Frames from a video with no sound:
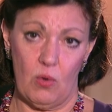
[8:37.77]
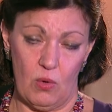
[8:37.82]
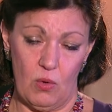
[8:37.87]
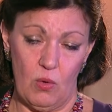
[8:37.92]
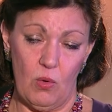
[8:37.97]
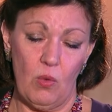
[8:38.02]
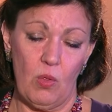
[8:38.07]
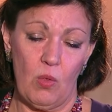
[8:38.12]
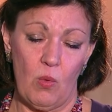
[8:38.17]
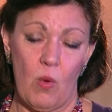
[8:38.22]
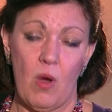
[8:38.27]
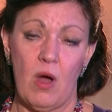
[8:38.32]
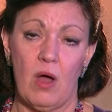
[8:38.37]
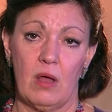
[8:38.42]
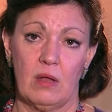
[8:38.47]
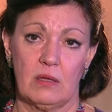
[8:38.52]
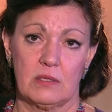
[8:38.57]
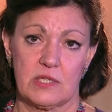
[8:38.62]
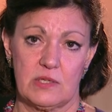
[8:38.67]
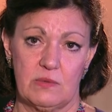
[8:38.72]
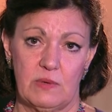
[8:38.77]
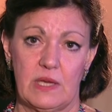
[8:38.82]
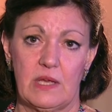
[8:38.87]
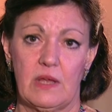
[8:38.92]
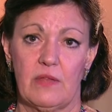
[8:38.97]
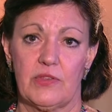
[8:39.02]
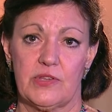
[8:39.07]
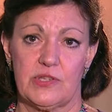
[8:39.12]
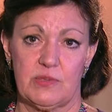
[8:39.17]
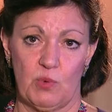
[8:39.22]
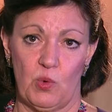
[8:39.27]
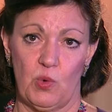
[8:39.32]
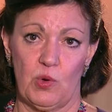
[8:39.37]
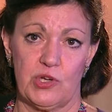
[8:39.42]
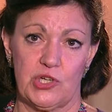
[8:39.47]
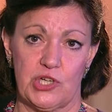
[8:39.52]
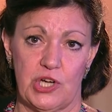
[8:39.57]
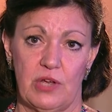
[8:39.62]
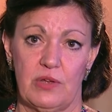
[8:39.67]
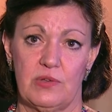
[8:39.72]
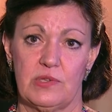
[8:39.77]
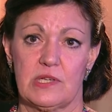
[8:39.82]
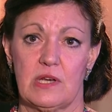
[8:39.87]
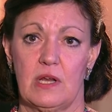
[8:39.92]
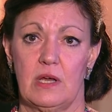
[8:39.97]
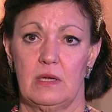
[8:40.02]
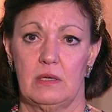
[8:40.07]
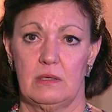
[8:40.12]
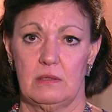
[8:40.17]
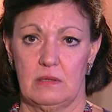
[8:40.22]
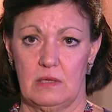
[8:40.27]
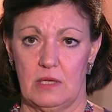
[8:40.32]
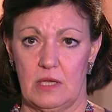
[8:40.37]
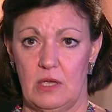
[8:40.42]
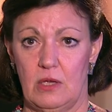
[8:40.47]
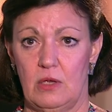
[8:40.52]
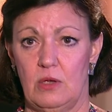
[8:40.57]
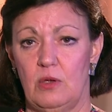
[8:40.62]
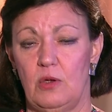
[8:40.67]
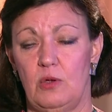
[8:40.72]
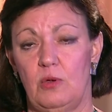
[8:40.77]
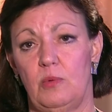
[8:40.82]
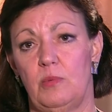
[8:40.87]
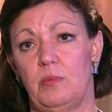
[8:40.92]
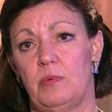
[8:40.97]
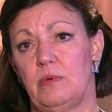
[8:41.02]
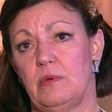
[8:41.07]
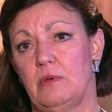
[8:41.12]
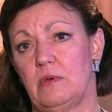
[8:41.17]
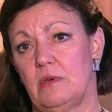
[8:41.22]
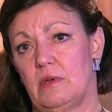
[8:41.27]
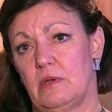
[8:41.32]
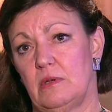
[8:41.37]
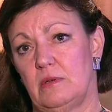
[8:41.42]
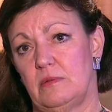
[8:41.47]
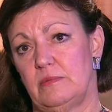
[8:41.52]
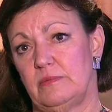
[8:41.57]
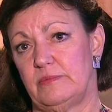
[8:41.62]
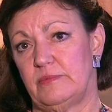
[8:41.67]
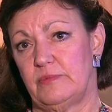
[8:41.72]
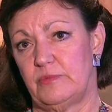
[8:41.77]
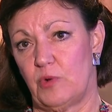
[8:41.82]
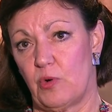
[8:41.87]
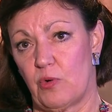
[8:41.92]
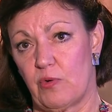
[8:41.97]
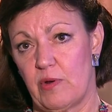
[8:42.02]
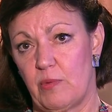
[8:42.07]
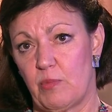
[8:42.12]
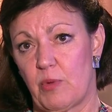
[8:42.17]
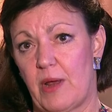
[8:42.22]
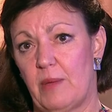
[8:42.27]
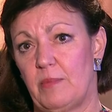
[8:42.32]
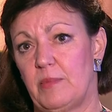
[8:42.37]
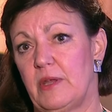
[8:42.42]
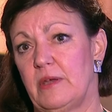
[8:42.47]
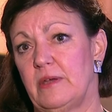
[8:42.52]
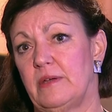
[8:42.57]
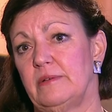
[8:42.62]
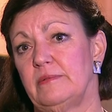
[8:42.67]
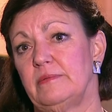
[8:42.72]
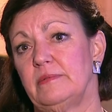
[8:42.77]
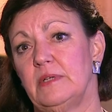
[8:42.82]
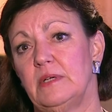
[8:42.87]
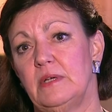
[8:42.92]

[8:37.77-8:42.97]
All the while doing other smaller shows like The Cube, Rory Bremner,